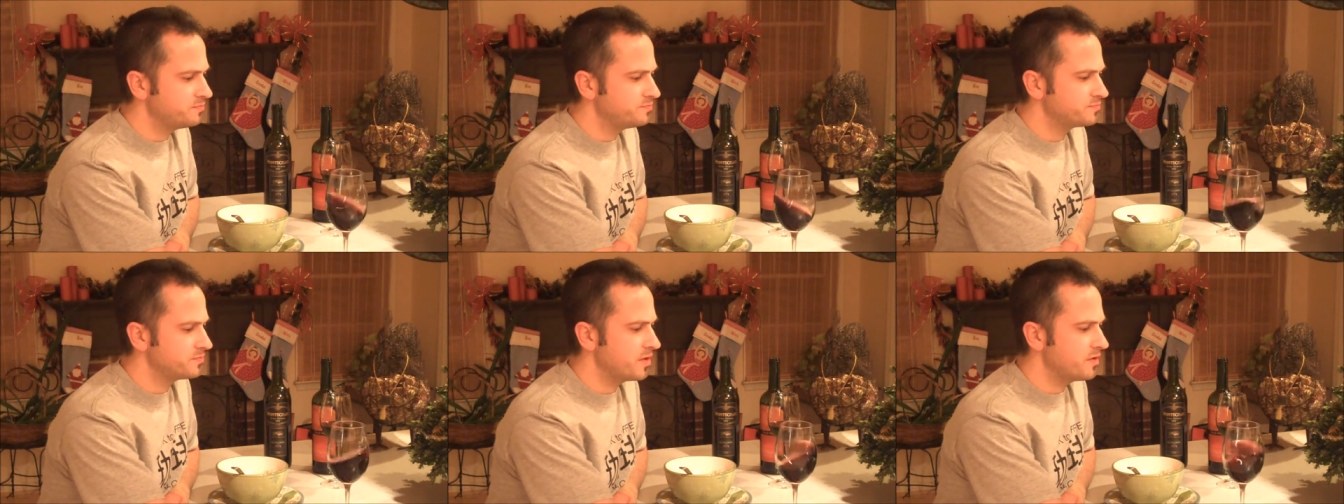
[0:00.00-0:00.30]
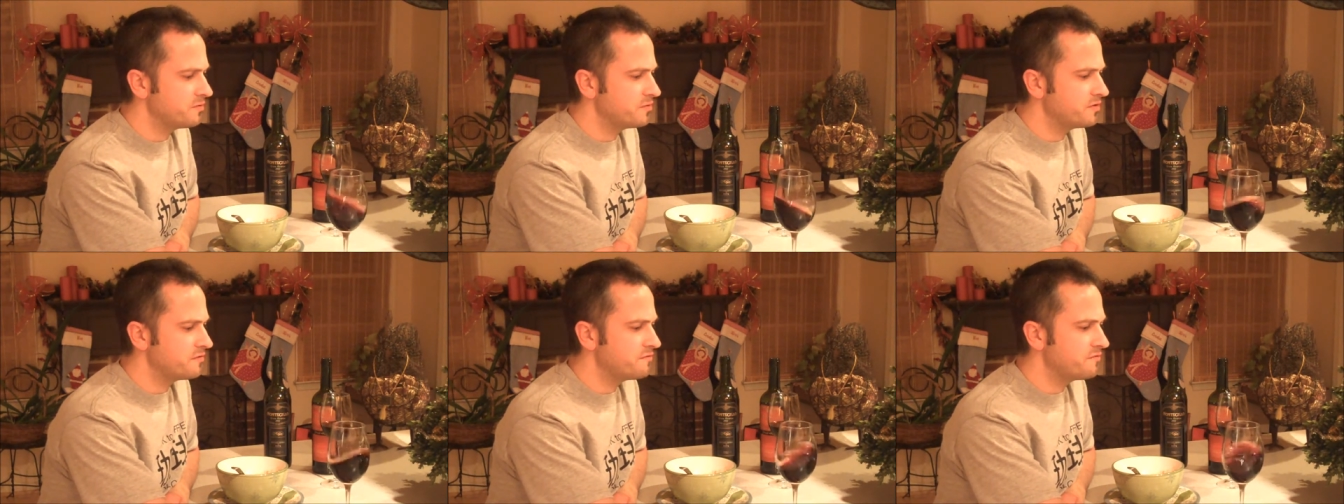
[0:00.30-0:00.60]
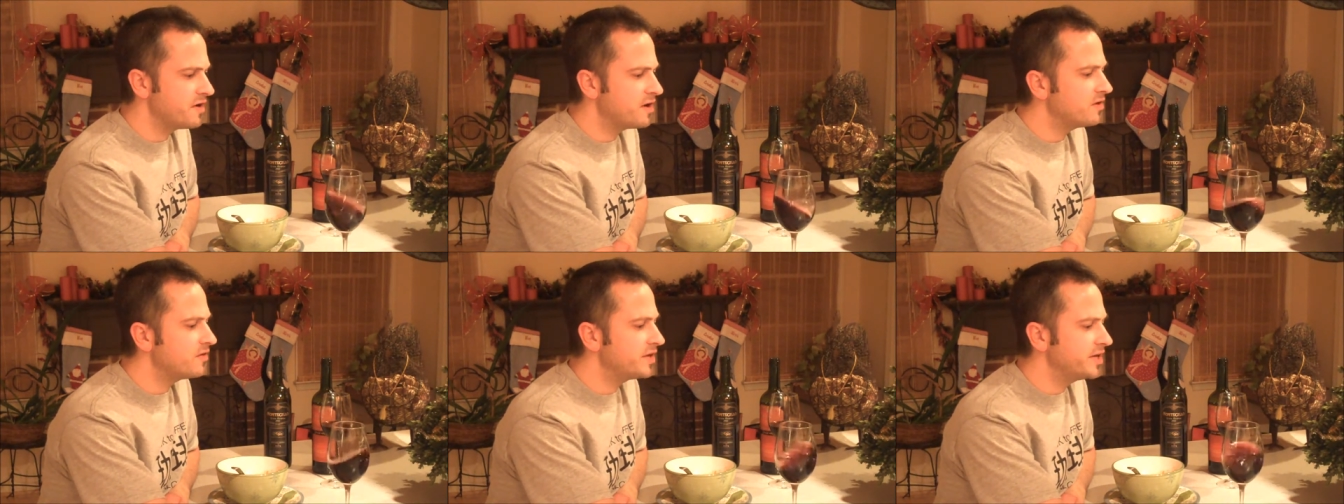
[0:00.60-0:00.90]
you know,
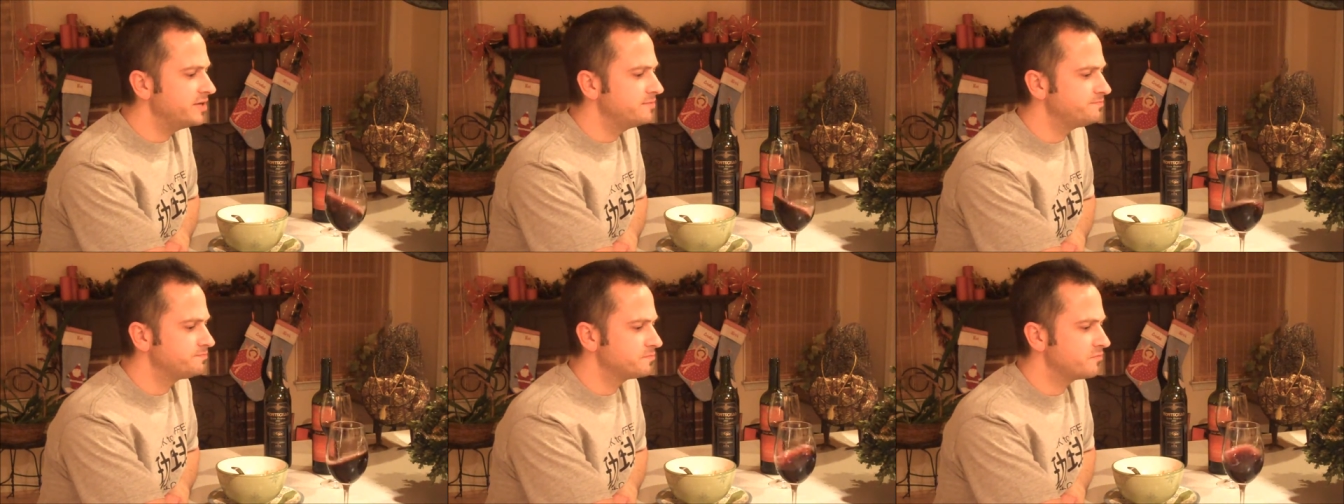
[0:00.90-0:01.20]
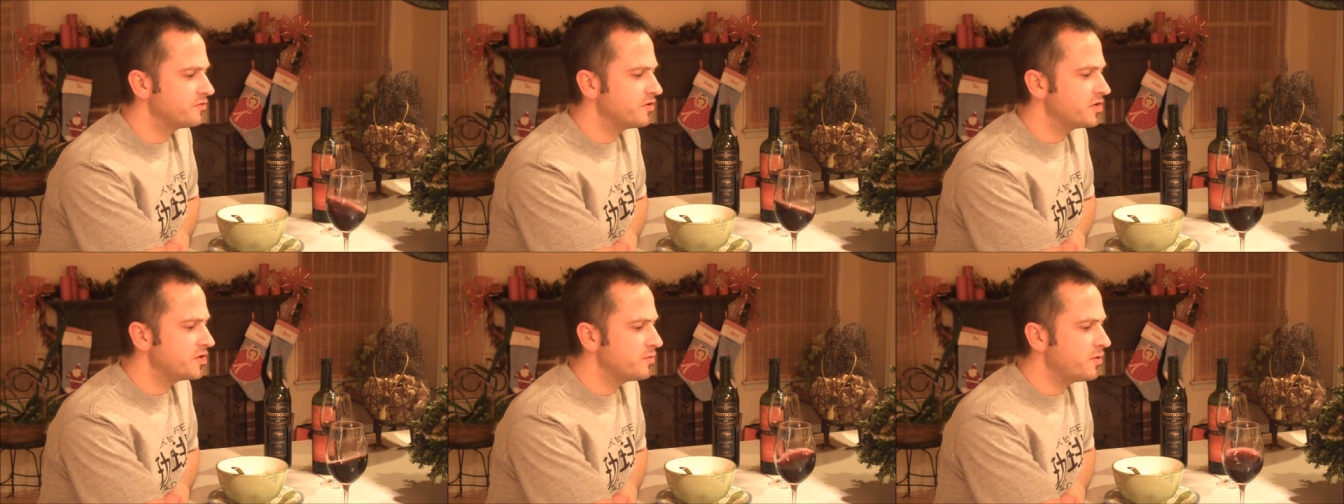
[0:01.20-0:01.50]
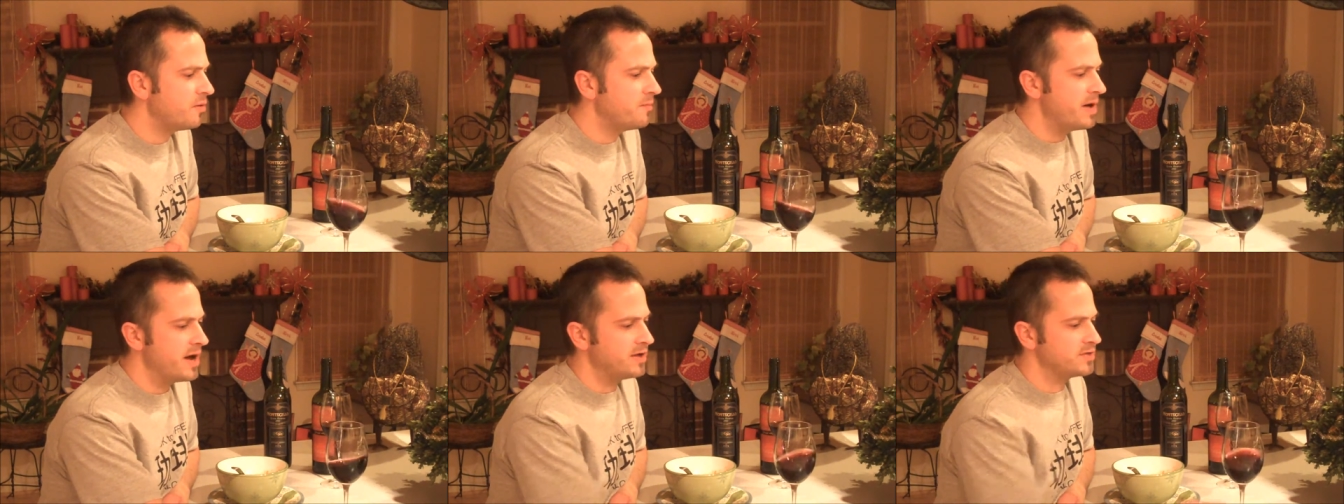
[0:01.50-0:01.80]
fairly
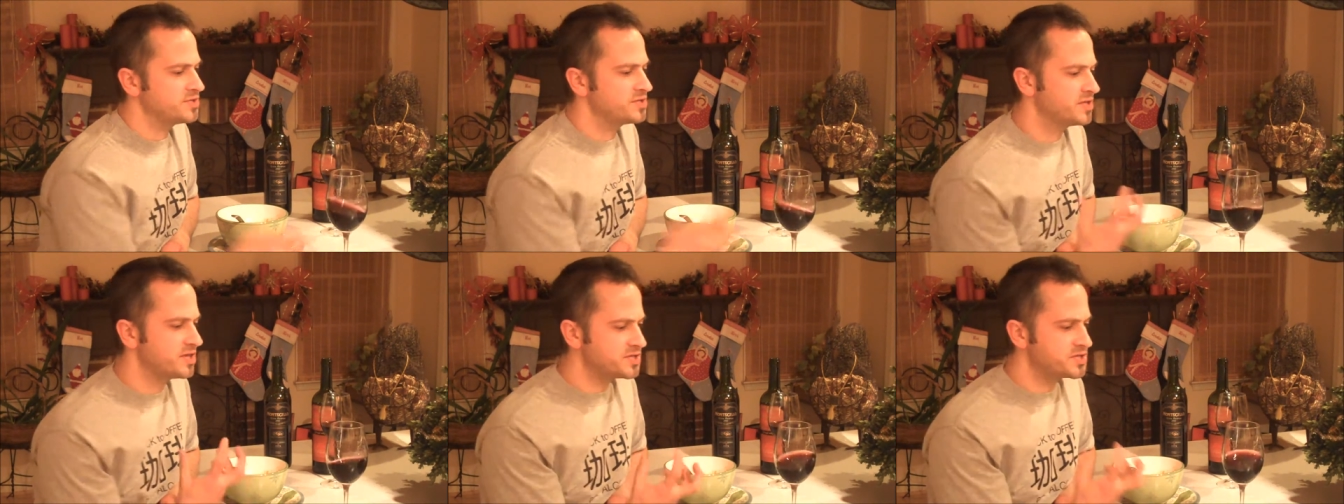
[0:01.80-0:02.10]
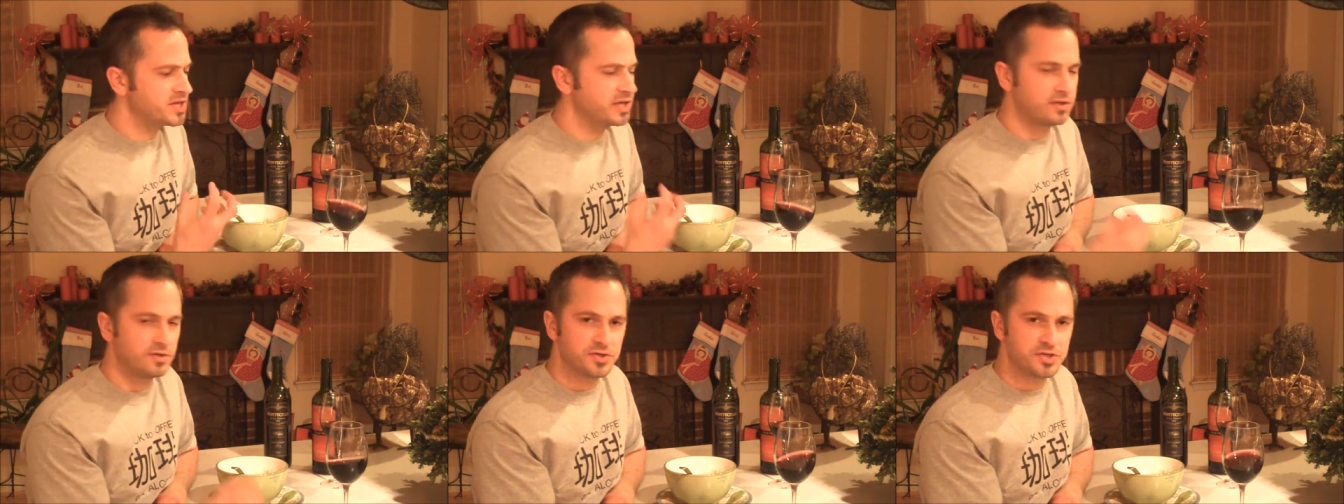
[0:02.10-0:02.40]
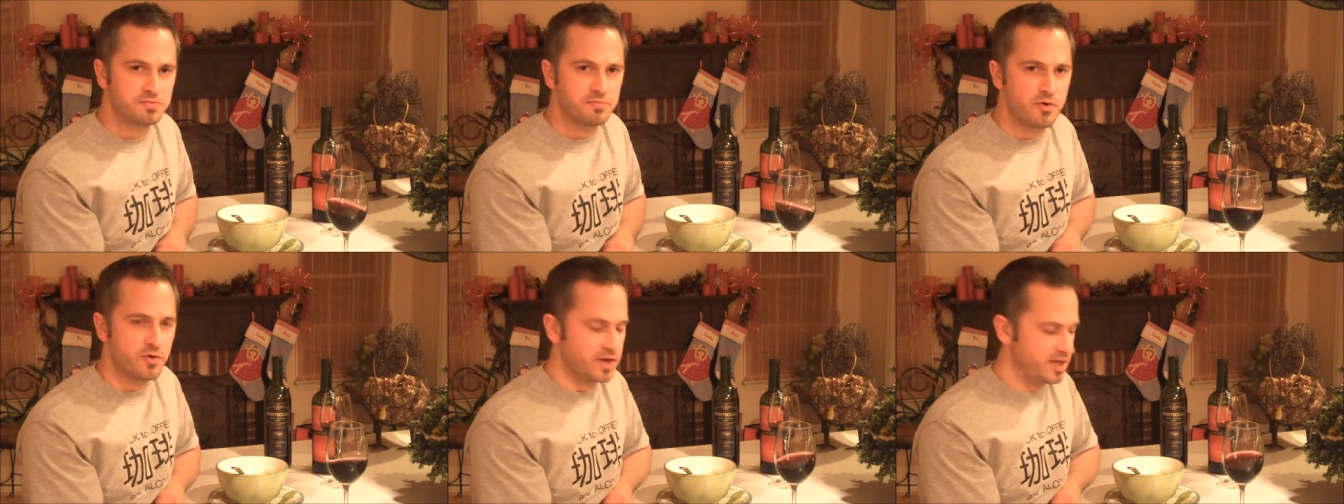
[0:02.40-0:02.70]
well balanced. It does get a little
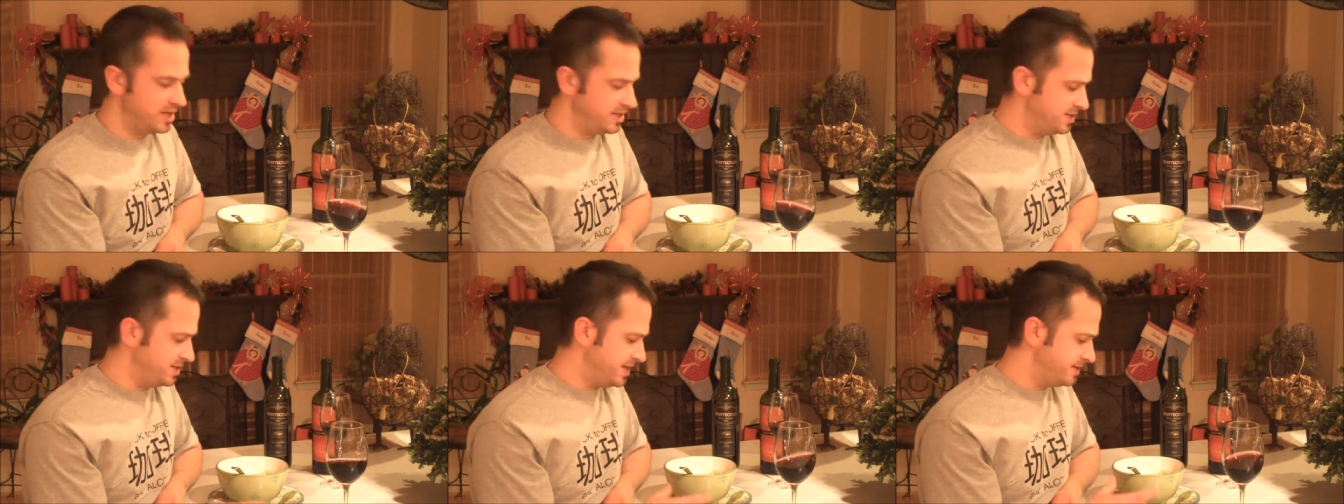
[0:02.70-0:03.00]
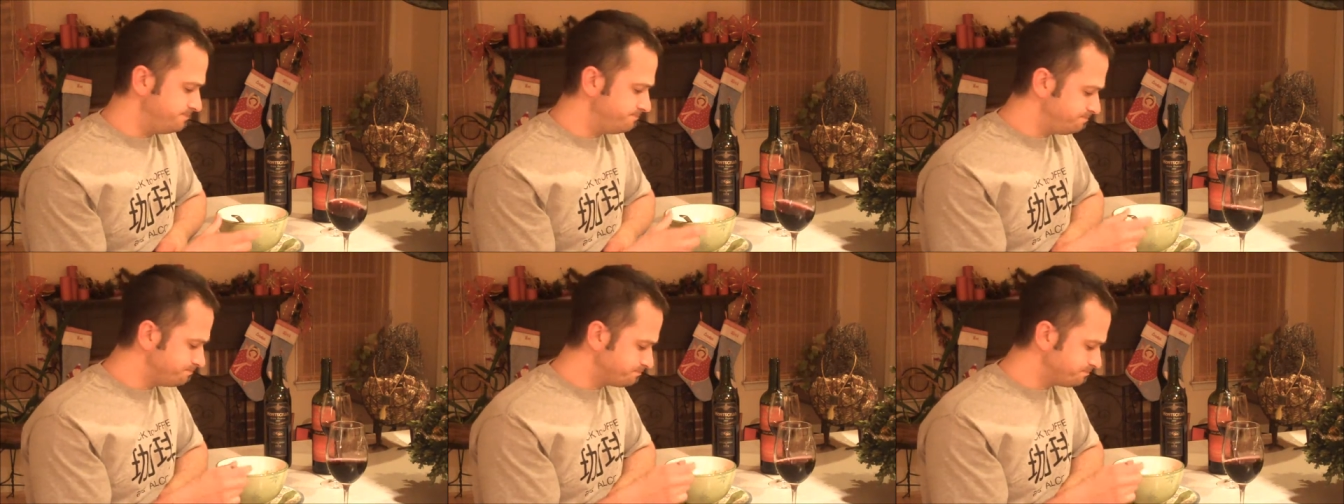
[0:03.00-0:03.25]
smoky at the end,